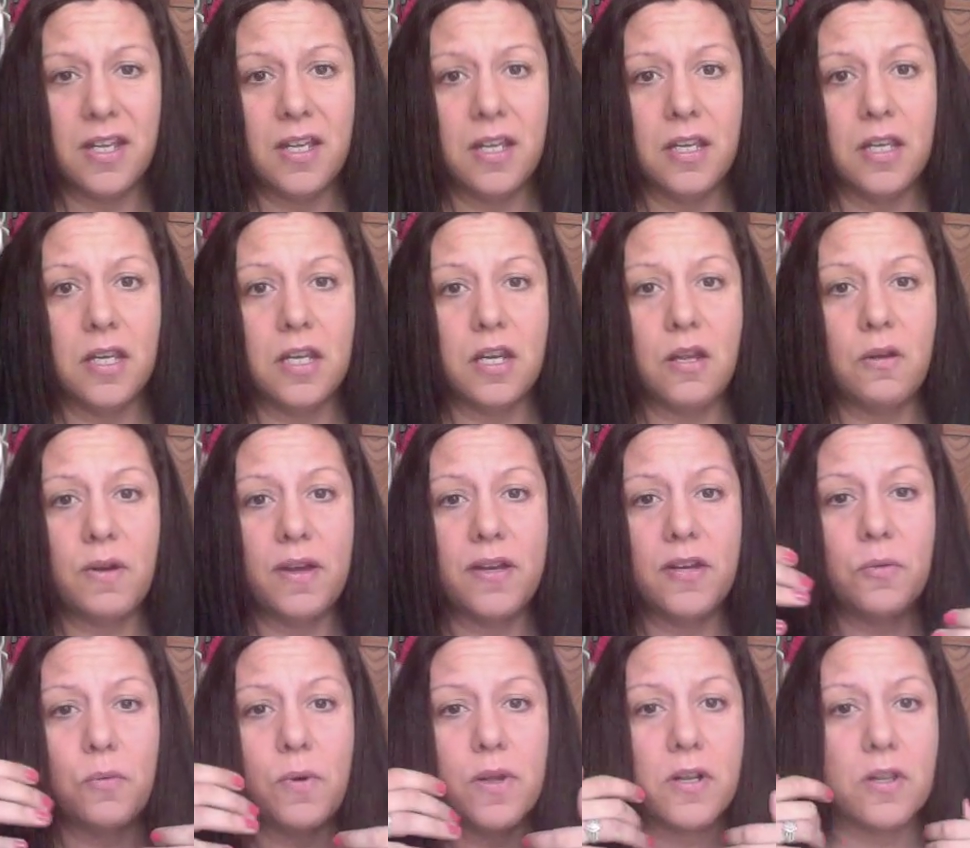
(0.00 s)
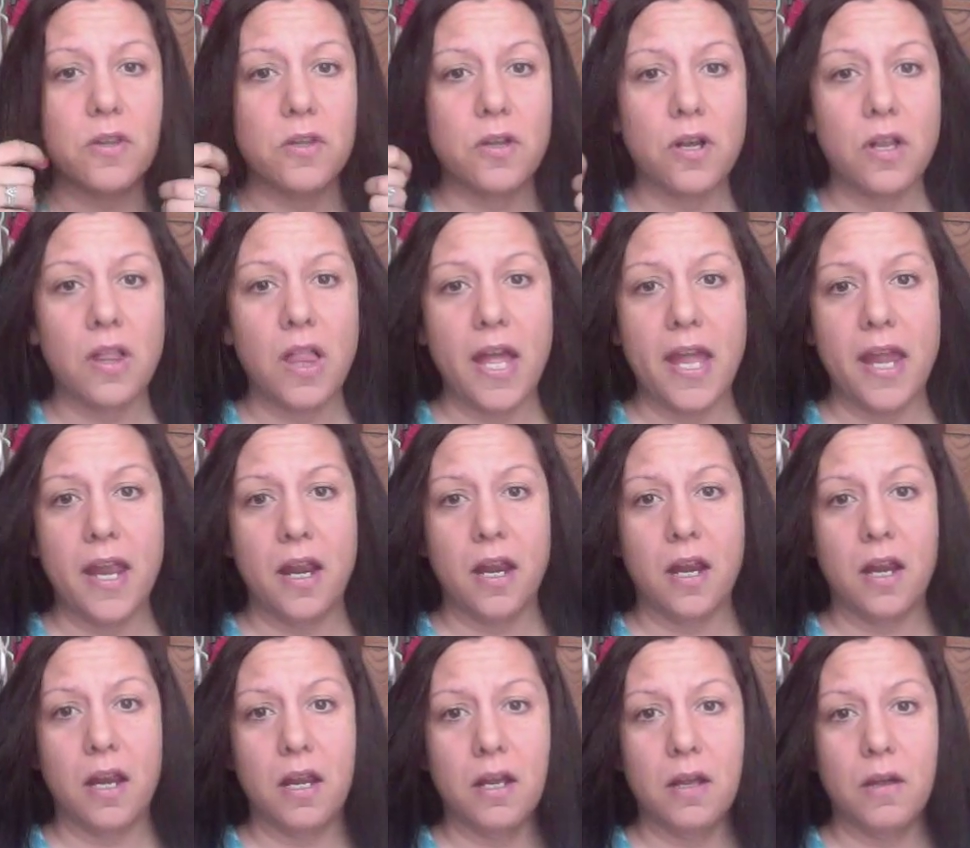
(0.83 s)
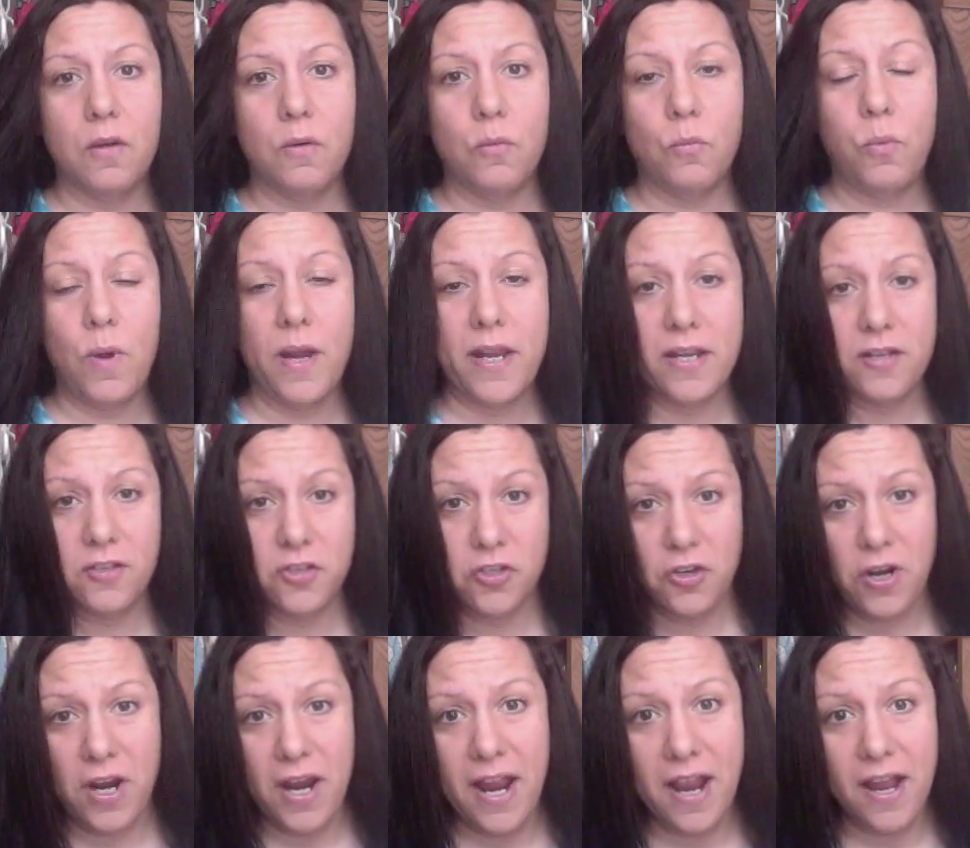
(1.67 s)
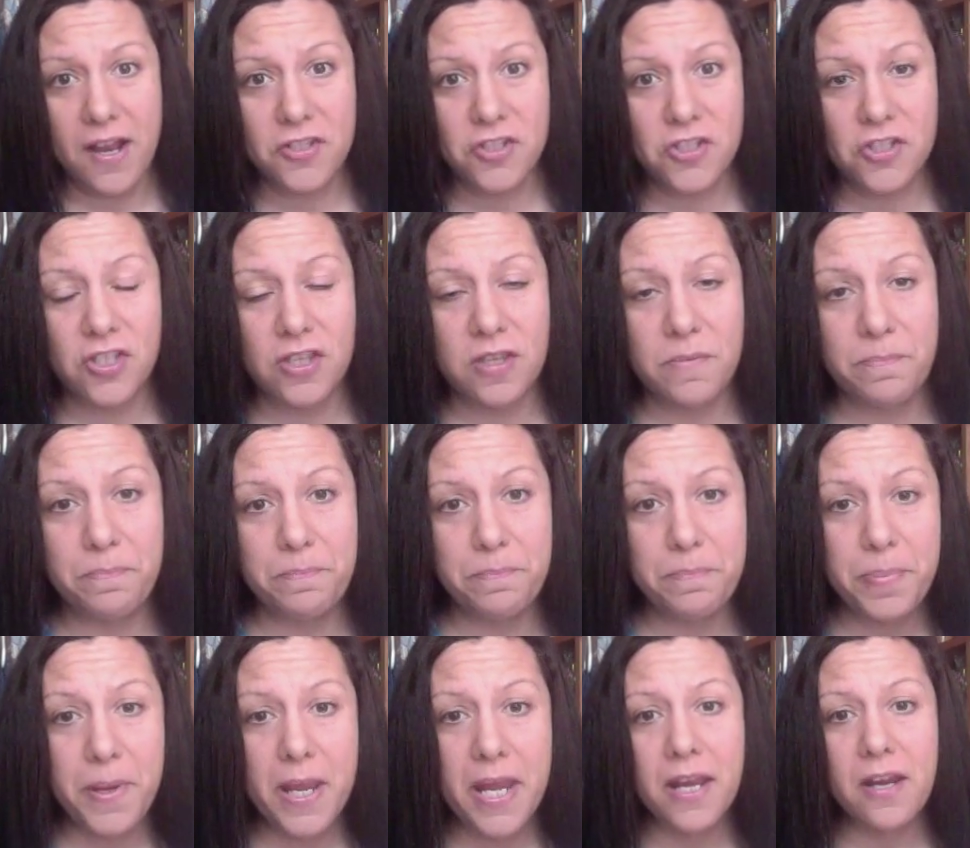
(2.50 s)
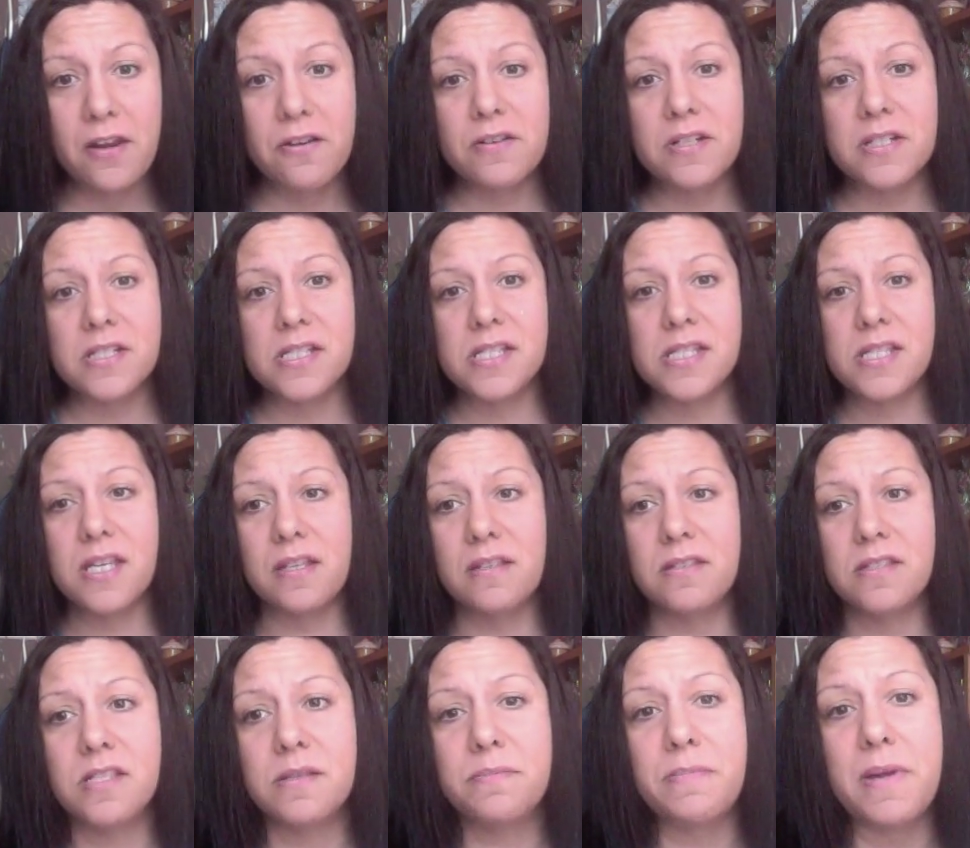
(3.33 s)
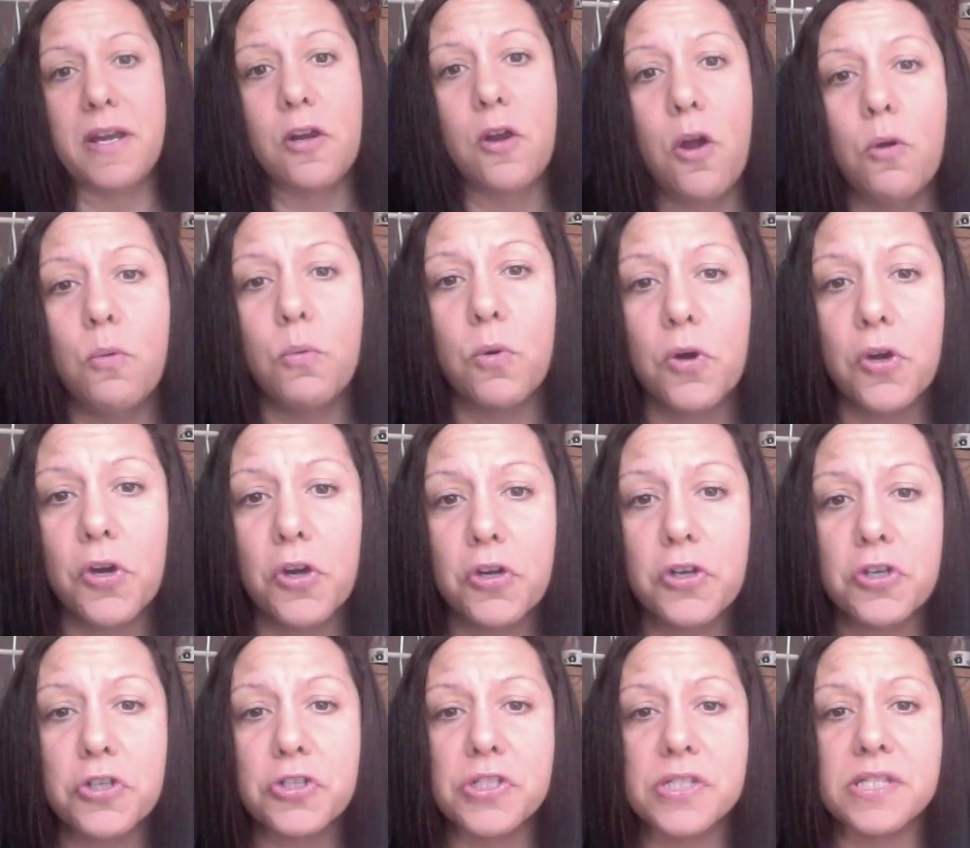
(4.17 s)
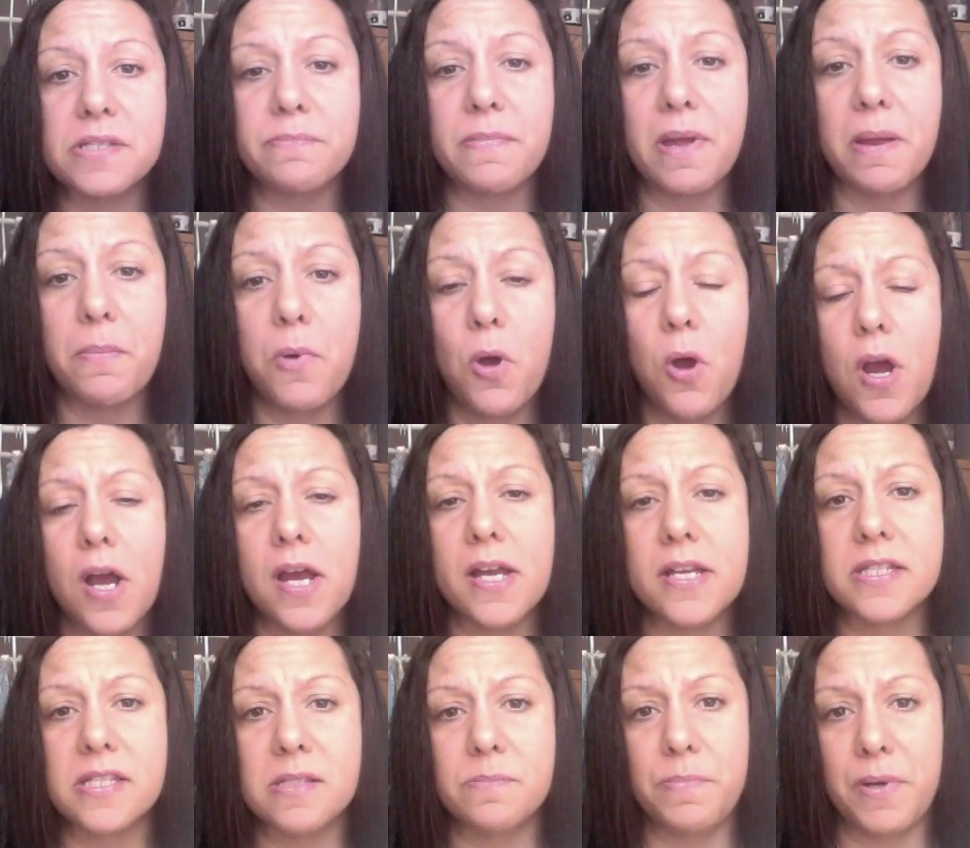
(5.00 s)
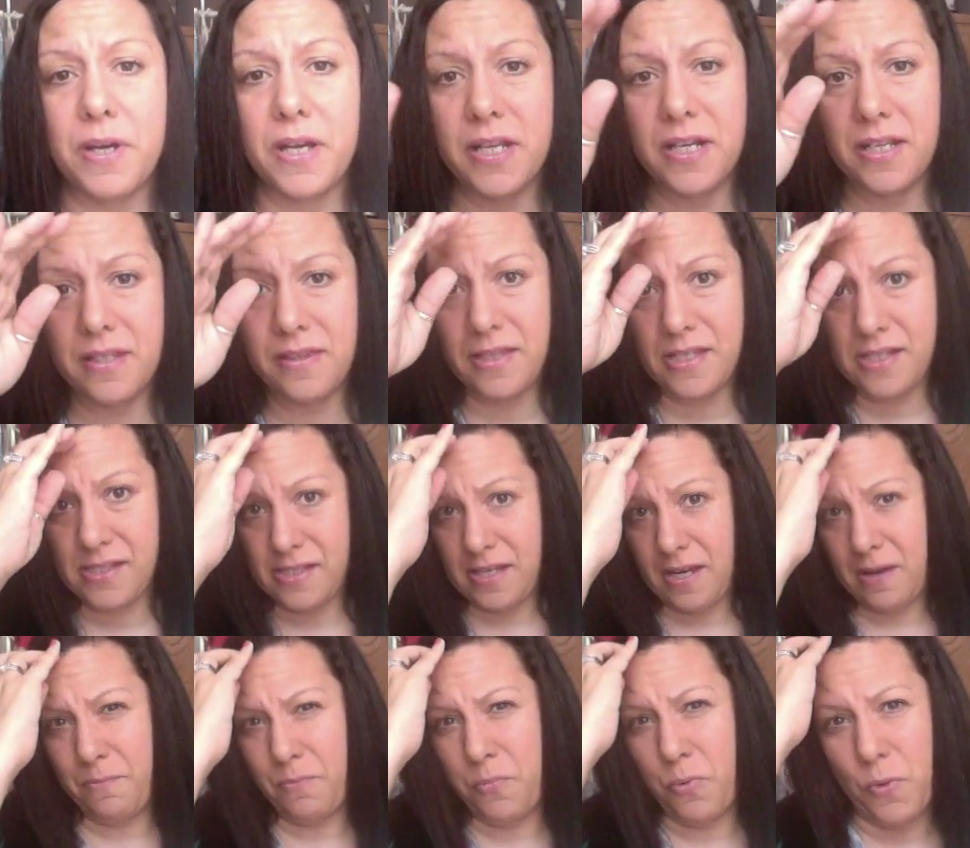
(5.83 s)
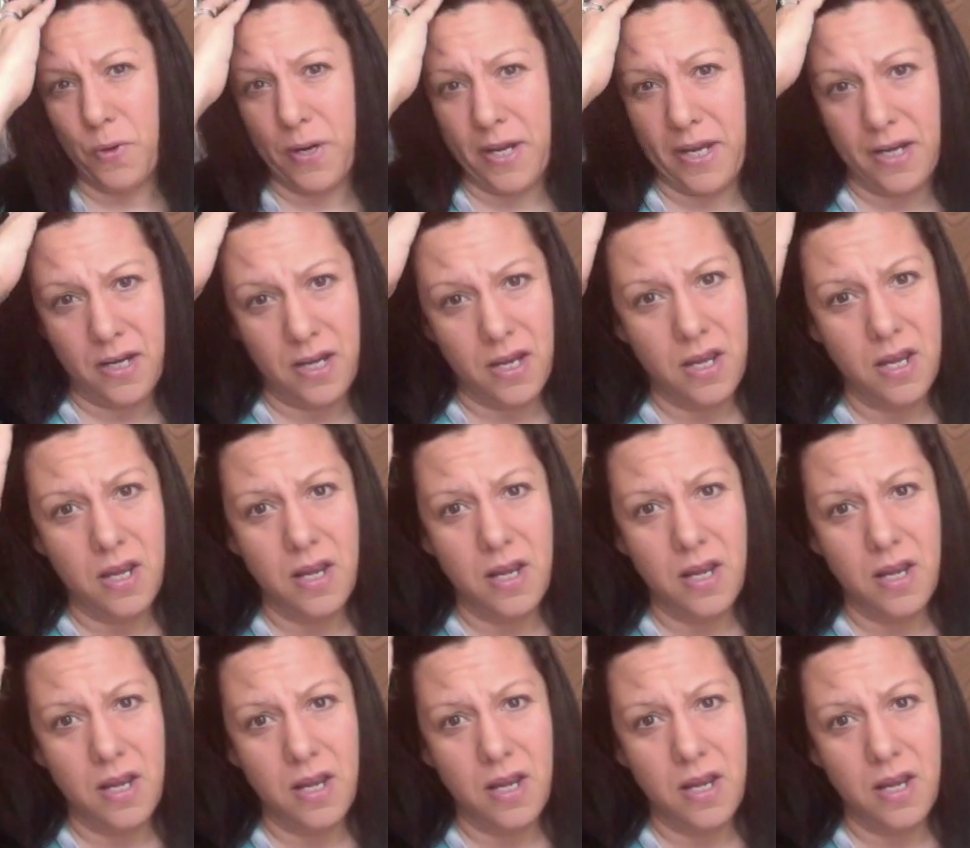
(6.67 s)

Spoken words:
you know, I don't want to look like white trash to the parents and to my coworkers and my boss, but at the same point,